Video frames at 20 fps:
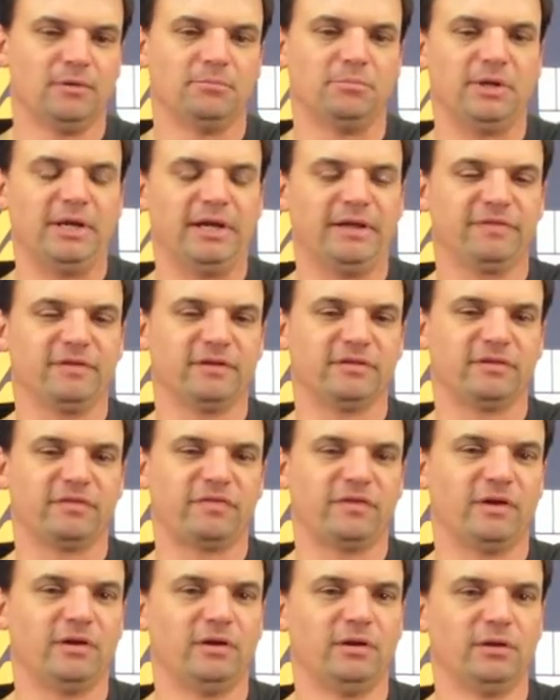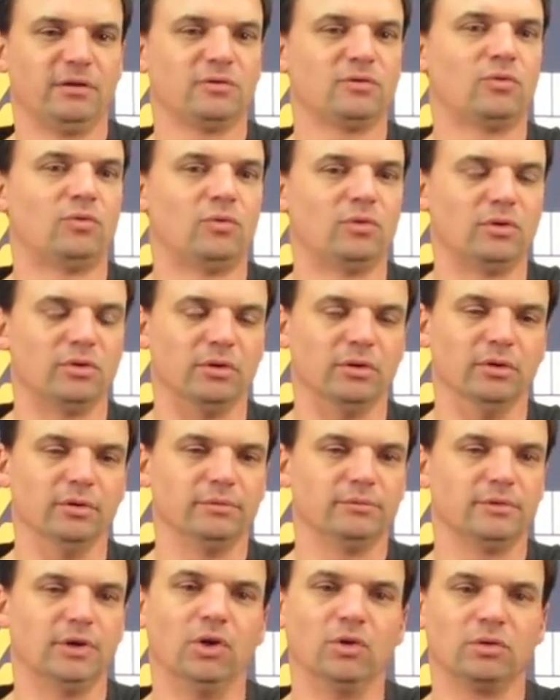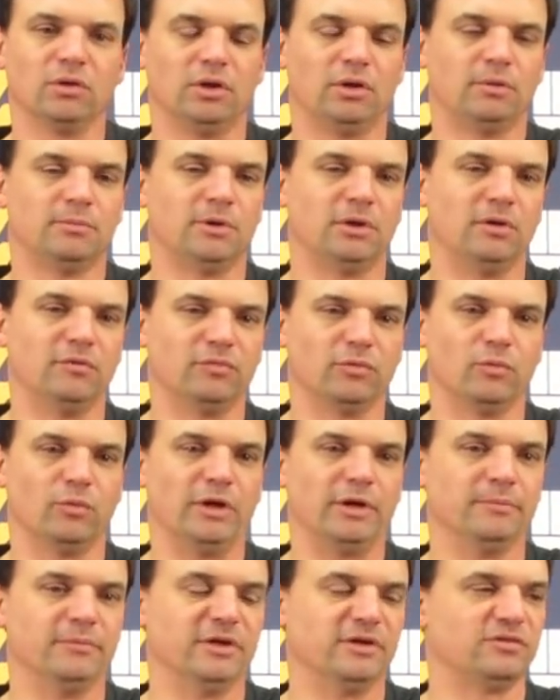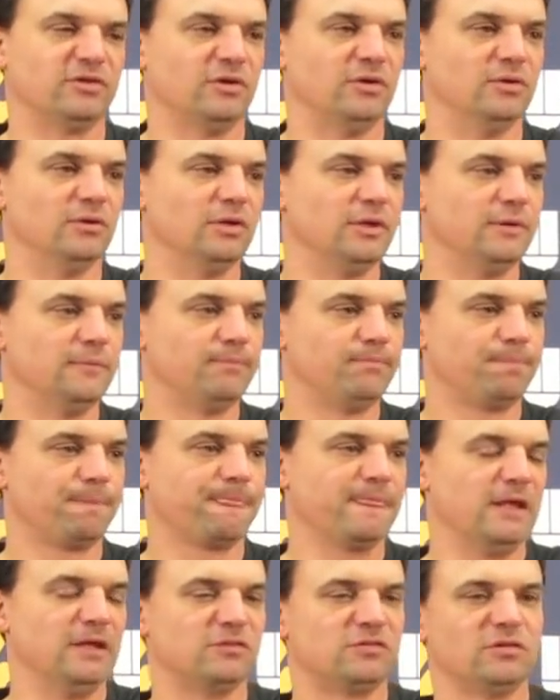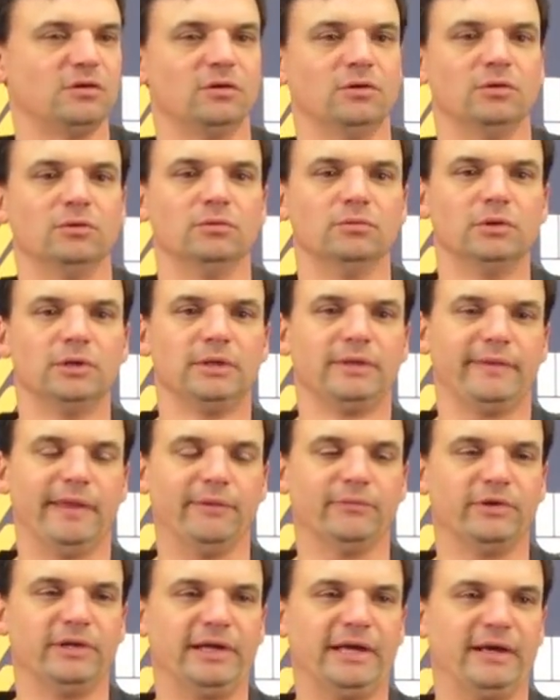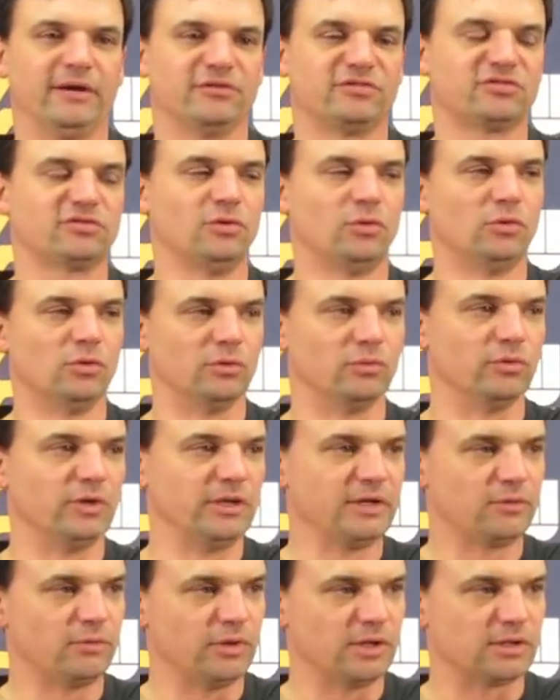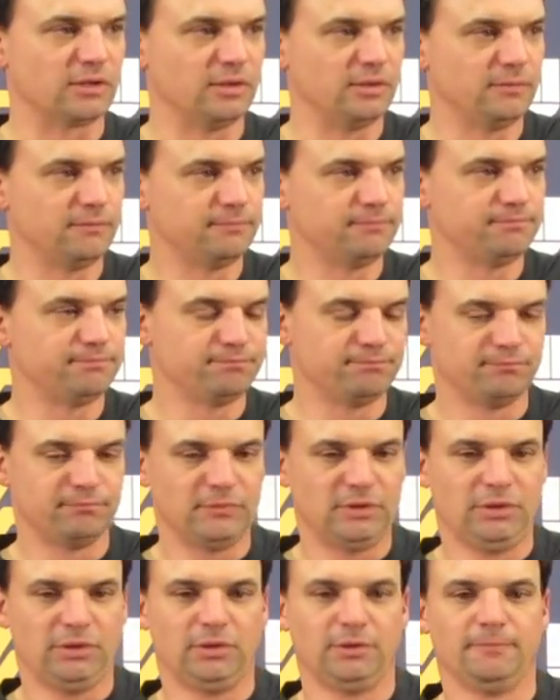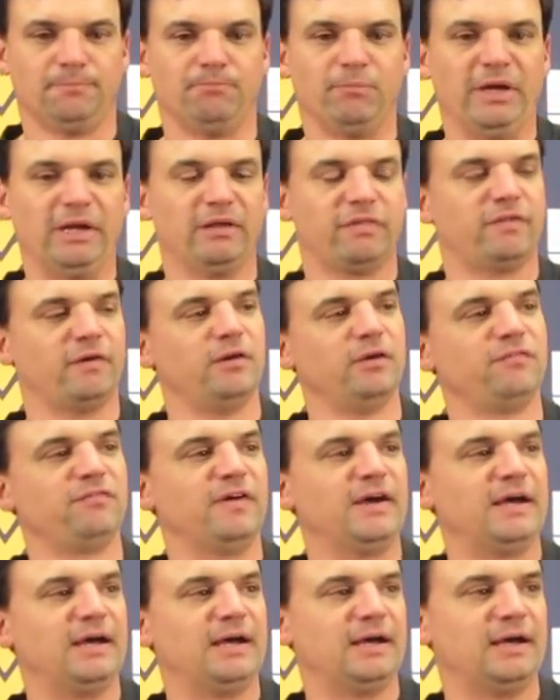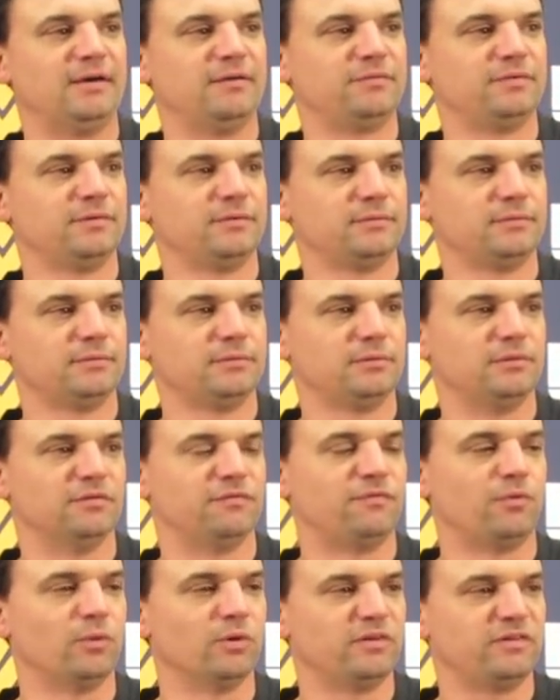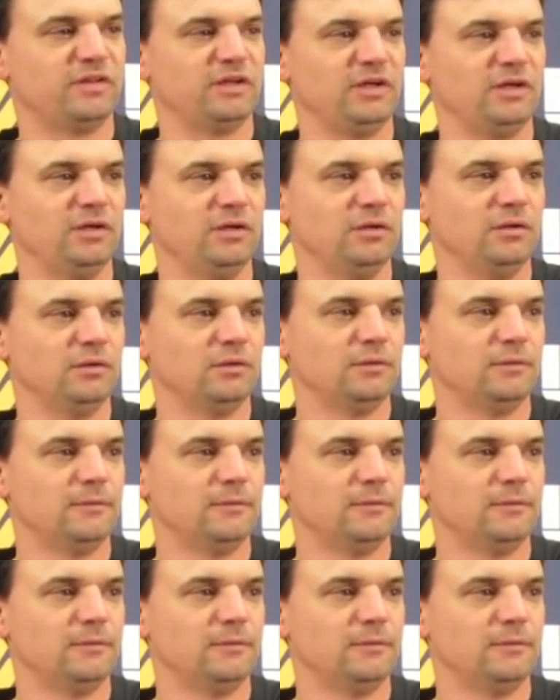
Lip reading: But I thought the third quarter, Oklahoma overwhelmed us early. And so they went down and scored really quickly, made it 35-14.